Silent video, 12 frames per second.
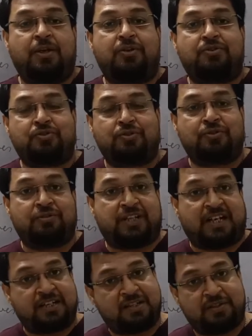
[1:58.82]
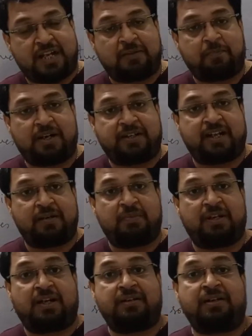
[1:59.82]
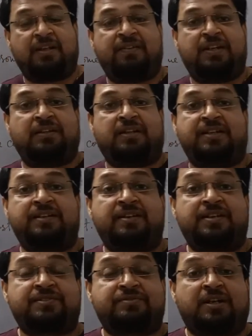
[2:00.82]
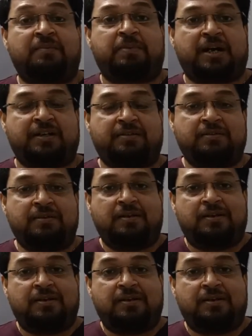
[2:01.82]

So that part can be done even in the industrial part.